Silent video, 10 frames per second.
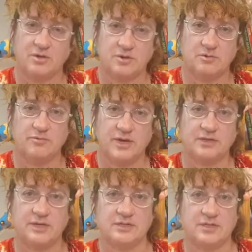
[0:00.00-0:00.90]
So I'm going to
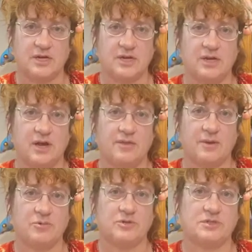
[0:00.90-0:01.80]
read this scene and
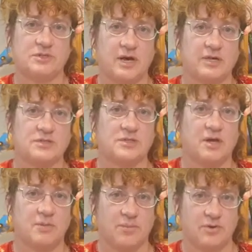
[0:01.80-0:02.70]
then we'll discuss
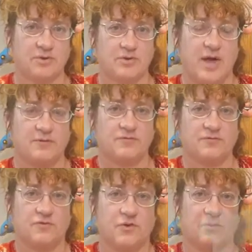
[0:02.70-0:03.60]
both that
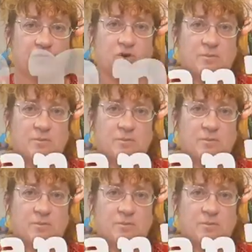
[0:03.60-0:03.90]
form of